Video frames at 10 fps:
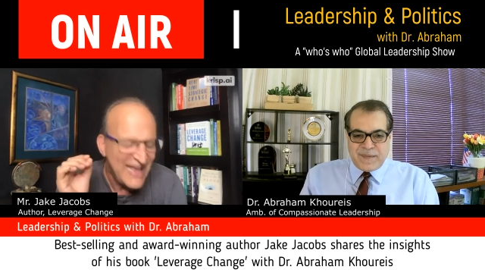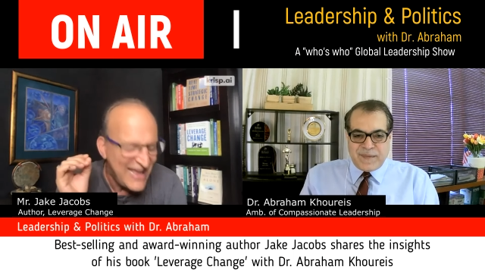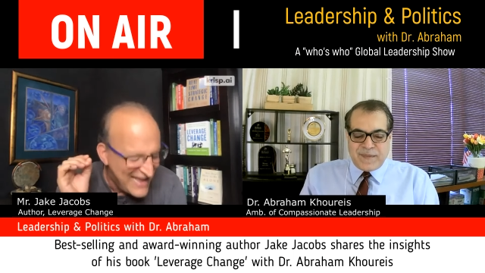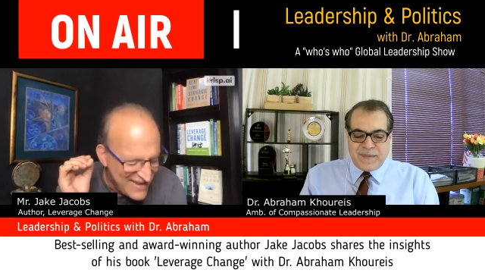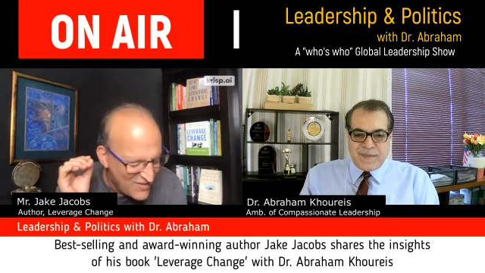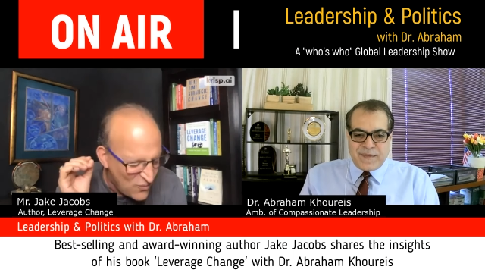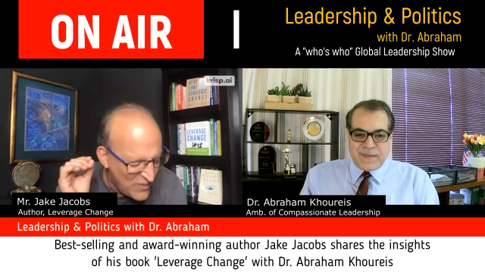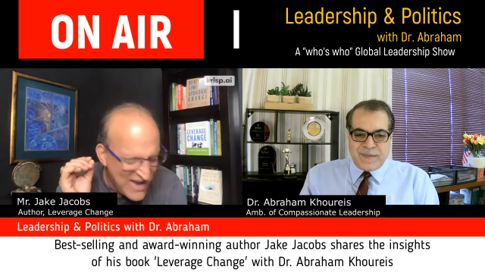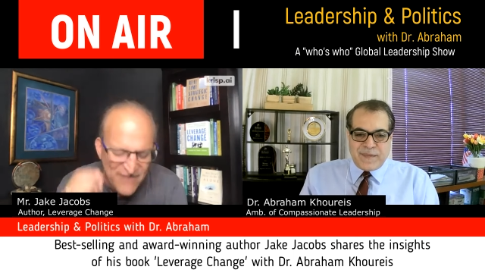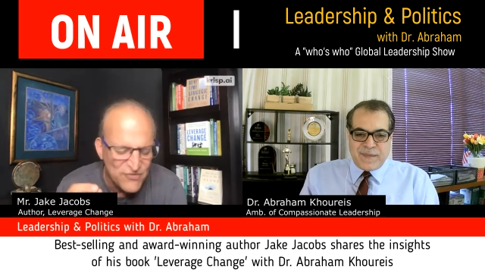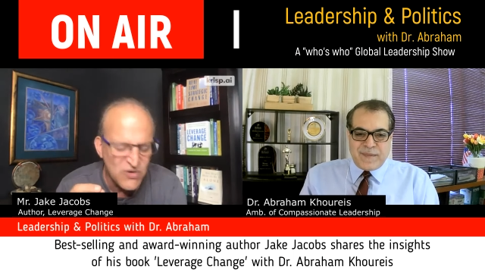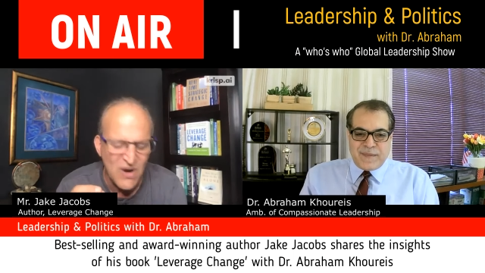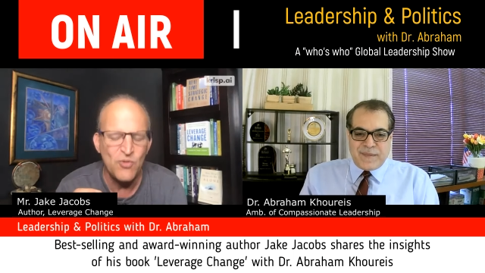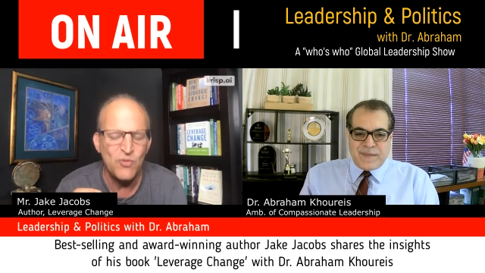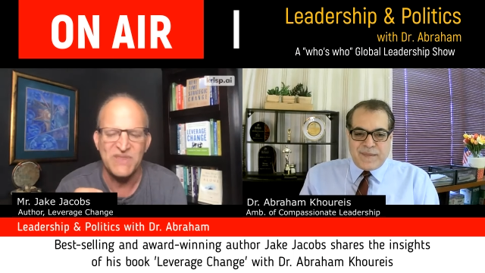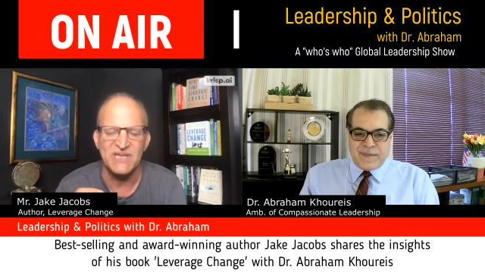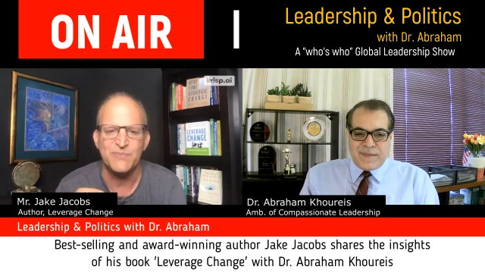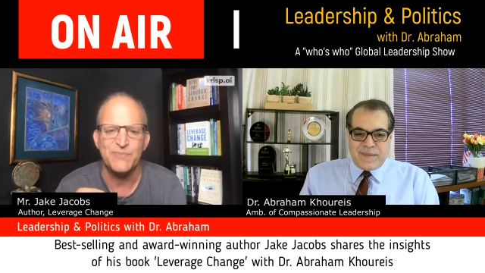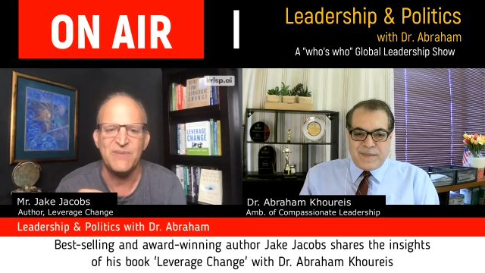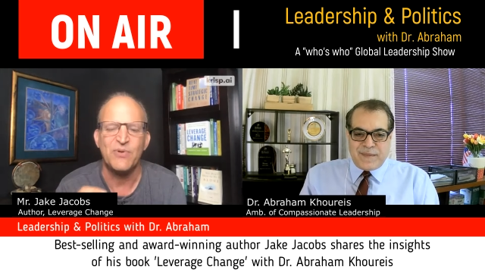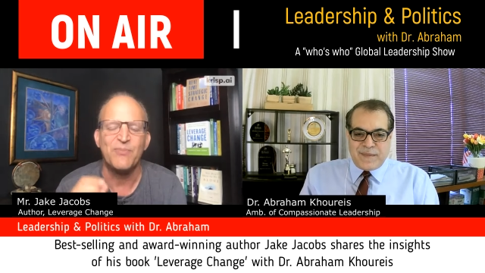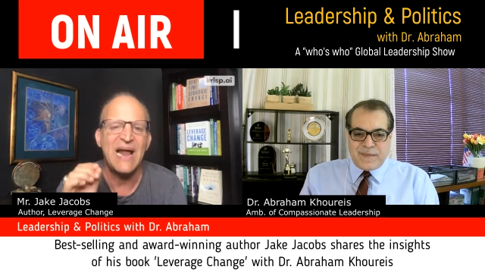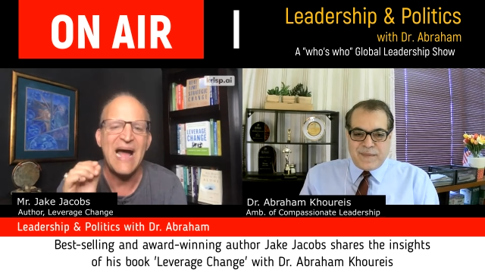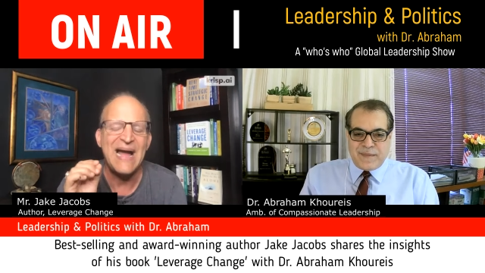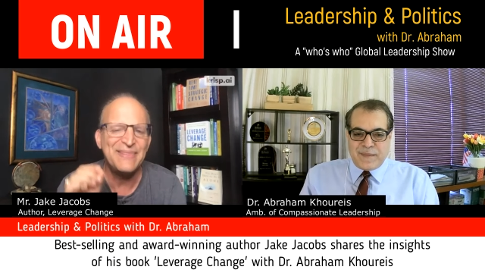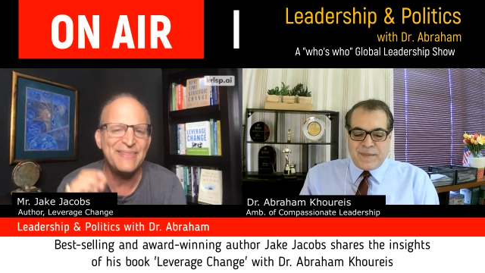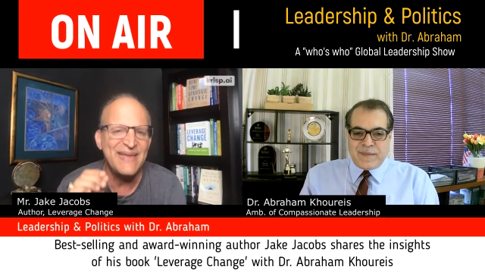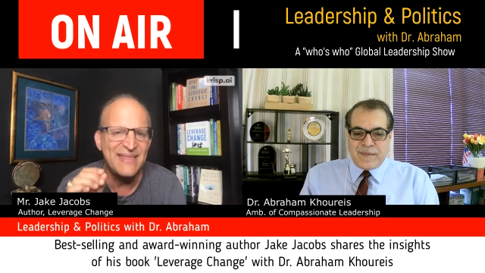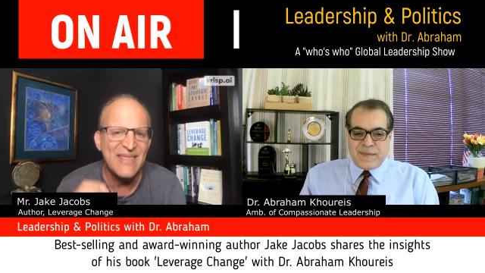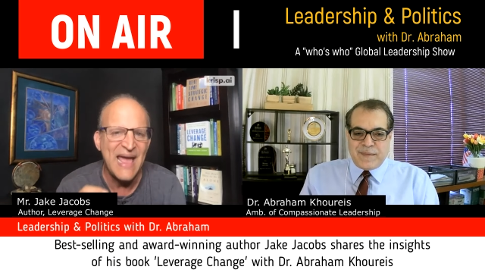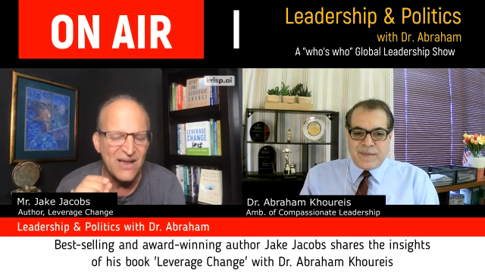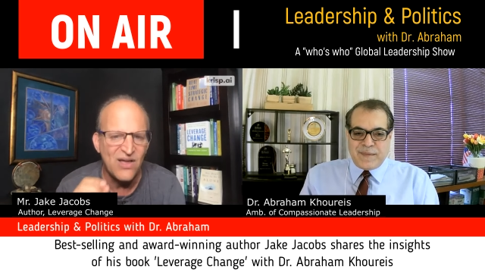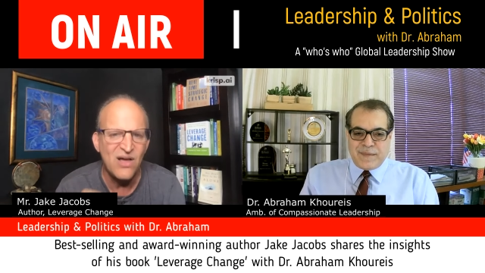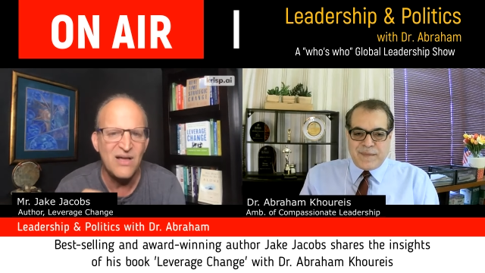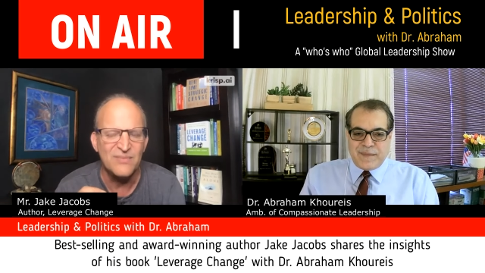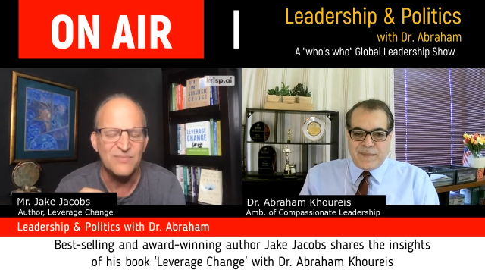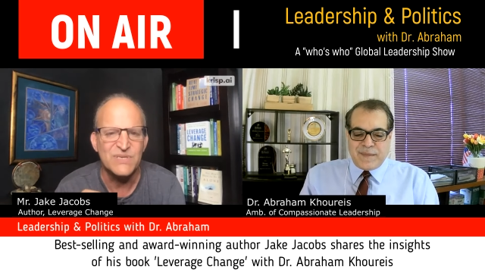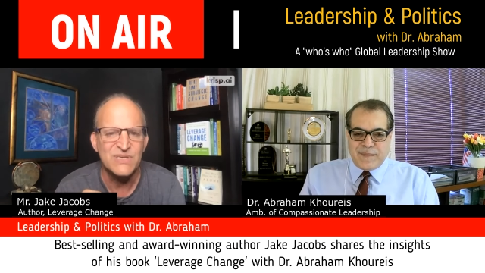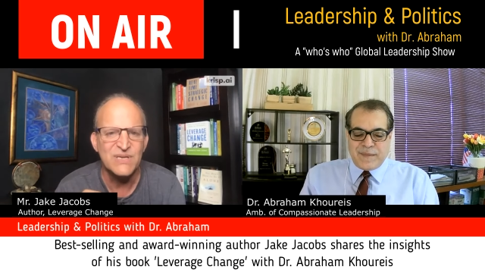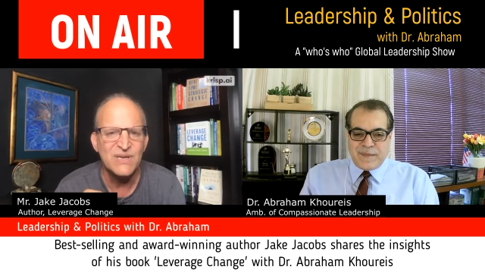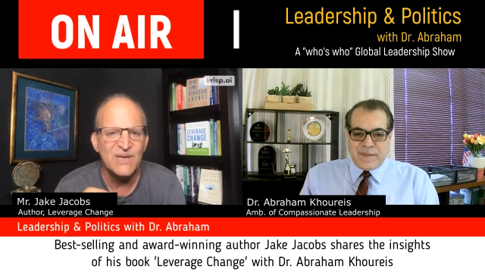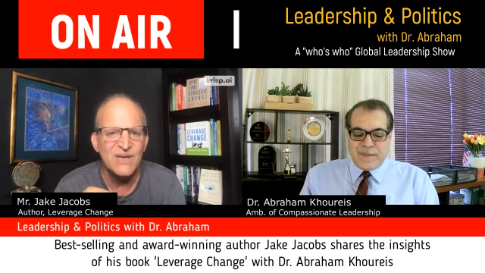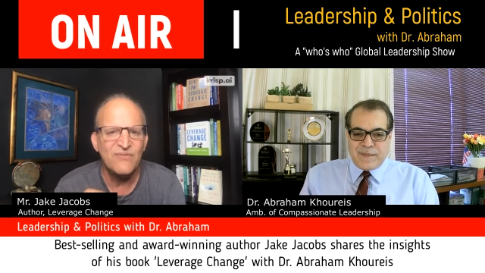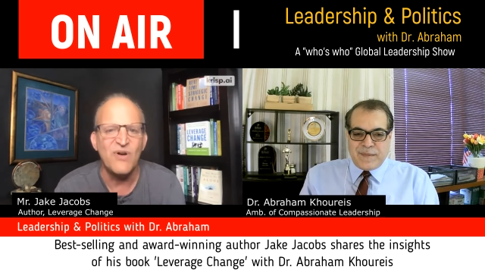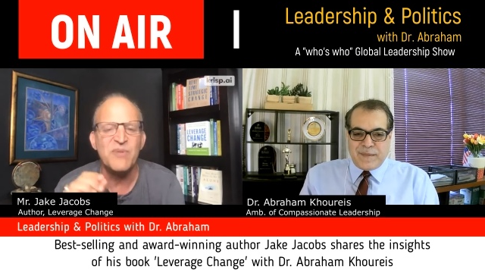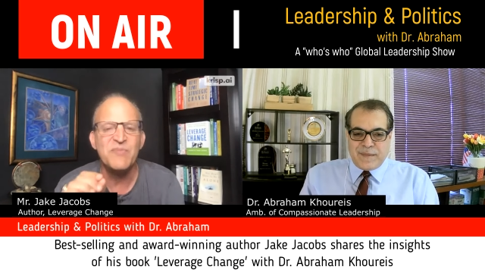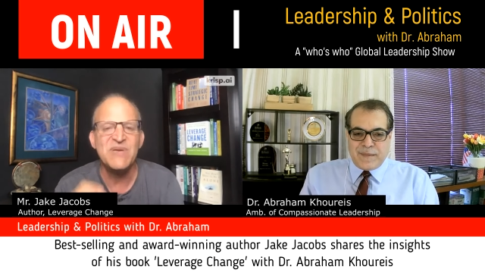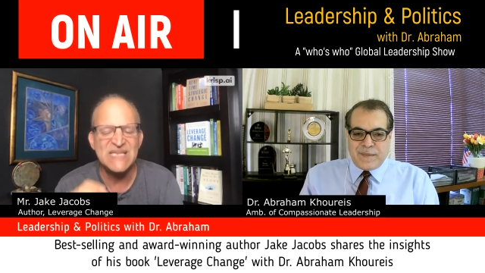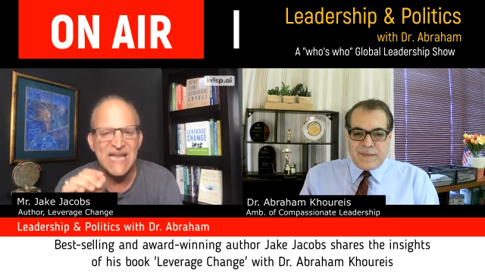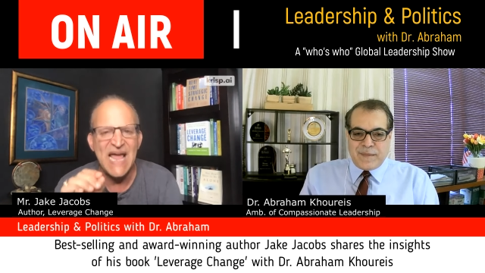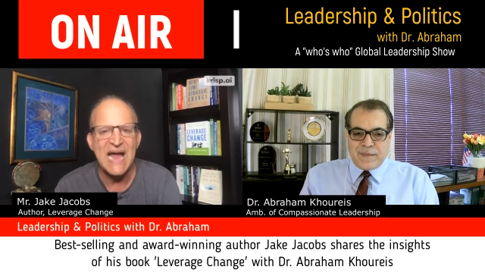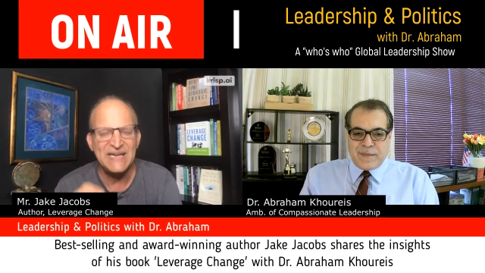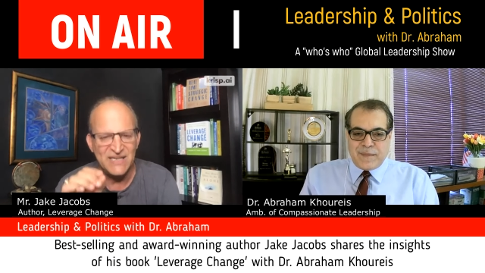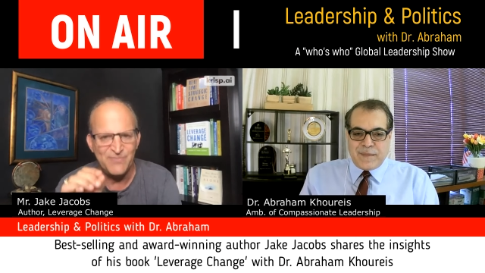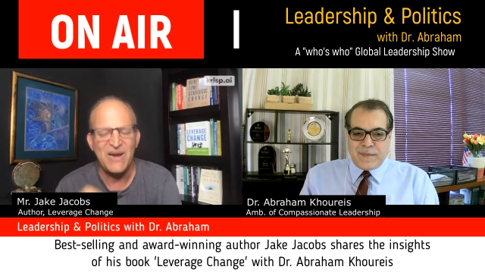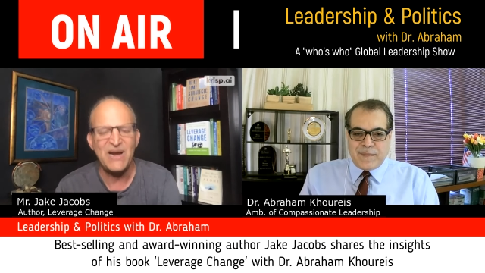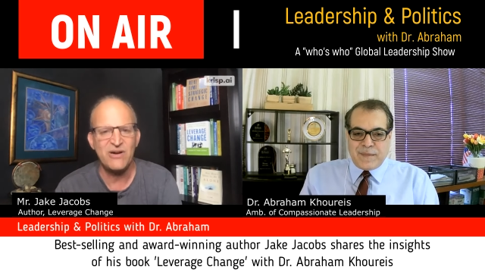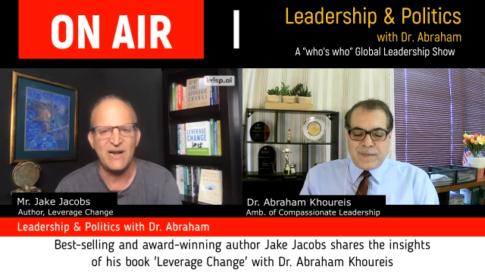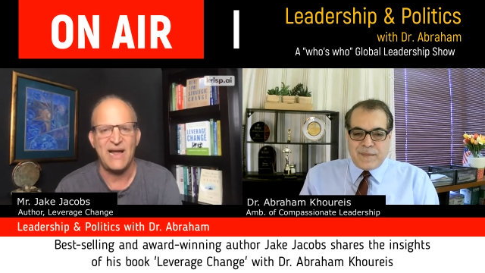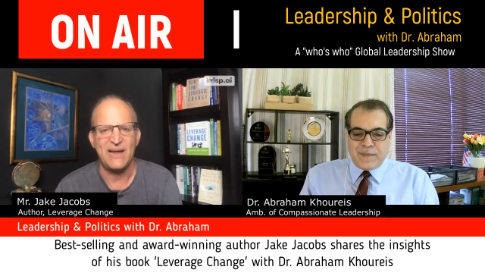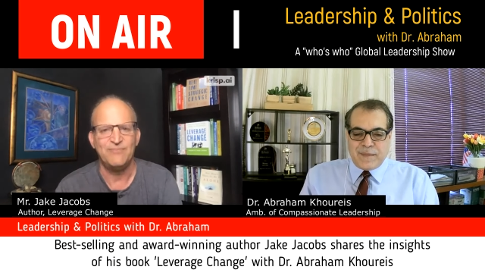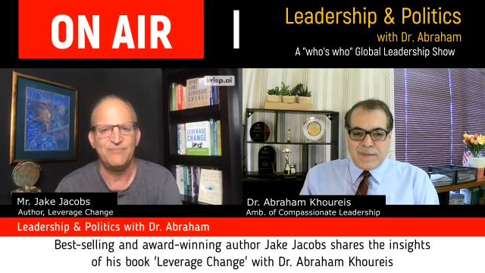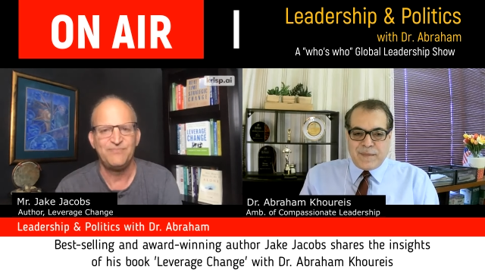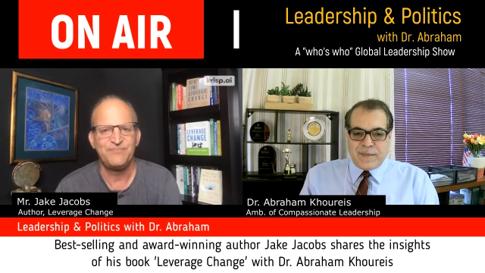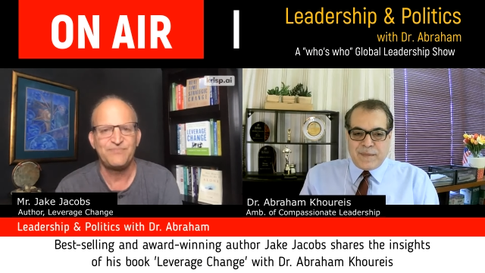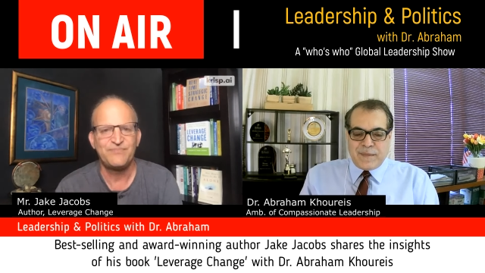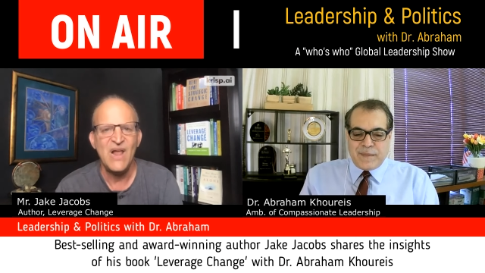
Speaker 1: we have trouble with these people, but I think that comes from a misguided paradigm. And